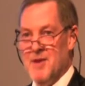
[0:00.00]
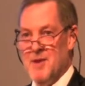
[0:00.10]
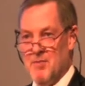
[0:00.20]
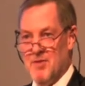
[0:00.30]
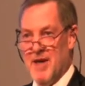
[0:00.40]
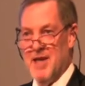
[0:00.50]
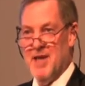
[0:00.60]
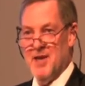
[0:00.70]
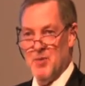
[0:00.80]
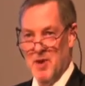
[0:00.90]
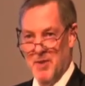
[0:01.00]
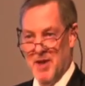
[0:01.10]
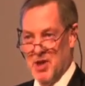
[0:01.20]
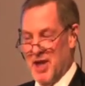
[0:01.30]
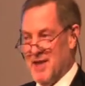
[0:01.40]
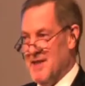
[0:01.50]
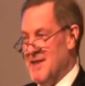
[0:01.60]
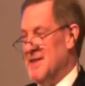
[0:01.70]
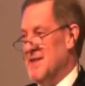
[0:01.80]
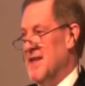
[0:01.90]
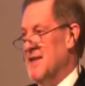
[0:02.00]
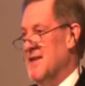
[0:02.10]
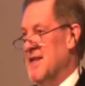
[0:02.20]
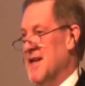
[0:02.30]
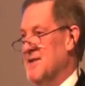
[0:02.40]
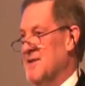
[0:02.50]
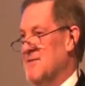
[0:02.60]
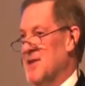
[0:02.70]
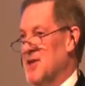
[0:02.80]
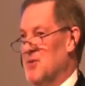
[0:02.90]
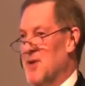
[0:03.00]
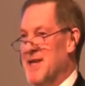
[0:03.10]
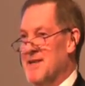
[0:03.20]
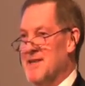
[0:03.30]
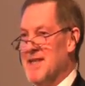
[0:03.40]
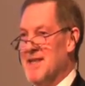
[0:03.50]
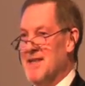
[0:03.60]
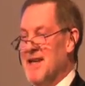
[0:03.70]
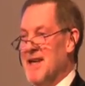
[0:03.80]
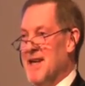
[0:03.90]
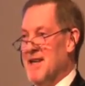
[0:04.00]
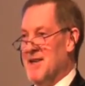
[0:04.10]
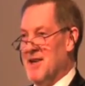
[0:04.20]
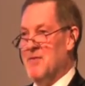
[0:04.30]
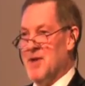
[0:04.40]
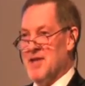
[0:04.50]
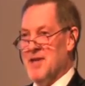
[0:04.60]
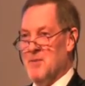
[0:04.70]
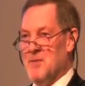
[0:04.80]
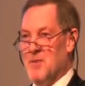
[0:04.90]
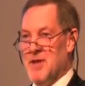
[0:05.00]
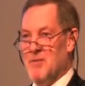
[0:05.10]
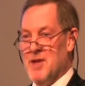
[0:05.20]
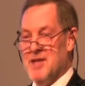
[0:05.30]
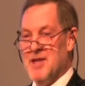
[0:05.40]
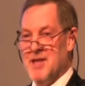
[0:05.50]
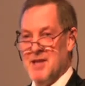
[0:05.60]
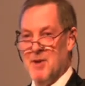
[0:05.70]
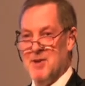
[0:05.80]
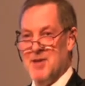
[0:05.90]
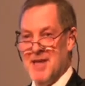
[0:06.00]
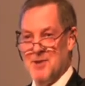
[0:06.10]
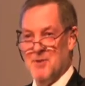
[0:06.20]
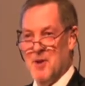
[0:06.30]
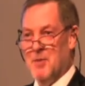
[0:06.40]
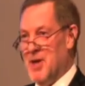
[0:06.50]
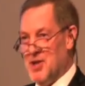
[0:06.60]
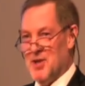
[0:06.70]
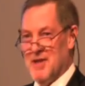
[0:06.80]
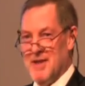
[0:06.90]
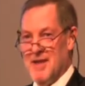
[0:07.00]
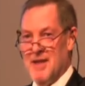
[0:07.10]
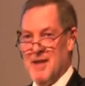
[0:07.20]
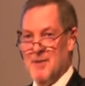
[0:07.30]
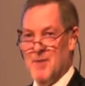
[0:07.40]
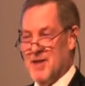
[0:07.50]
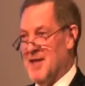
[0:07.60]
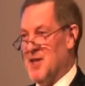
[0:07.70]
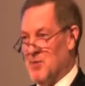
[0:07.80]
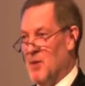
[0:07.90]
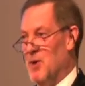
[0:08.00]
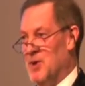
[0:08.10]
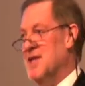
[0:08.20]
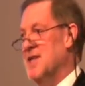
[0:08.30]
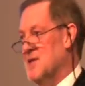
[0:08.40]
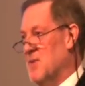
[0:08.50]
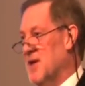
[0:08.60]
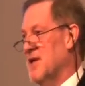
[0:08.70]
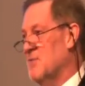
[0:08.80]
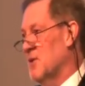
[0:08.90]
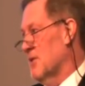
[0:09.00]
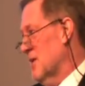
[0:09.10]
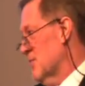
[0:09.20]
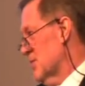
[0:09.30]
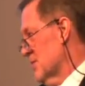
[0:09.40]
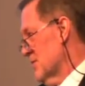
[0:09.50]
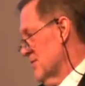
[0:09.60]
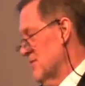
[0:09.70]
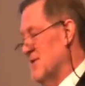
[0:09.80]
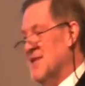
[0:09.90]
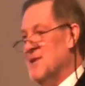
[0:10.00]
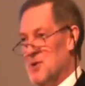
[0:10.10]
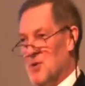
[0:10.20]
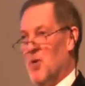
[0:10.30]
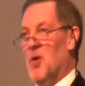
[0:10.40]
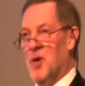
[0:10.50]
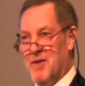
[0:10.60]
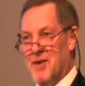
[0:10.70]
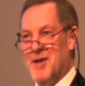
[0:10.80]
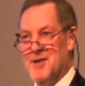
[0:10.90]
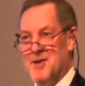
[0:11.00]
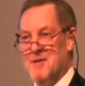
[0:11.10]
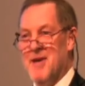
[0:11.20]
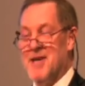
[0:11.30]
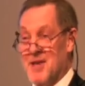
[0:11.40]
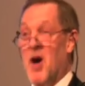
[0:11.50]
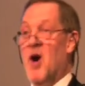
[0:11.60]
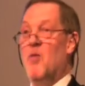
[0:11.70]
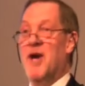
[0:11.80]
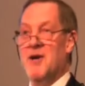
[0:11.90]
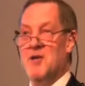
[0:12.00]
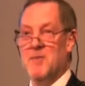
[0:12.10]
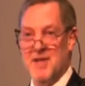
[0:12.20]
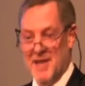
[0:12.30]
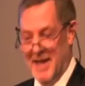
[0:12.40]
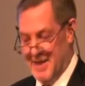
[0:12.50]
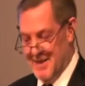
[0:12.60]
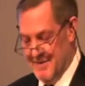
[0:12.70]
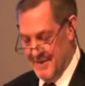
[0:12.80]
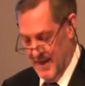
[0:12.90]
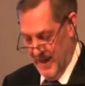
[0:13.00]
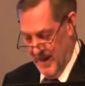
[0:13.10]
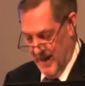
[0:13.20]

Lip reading: you for providing us with a big agenda. I think Alistair Fernie is right to say that obviously we're not a large multinational corporation, because that's what we would need to be if we were able to do all of the things that you've asked. So we're going to be selective.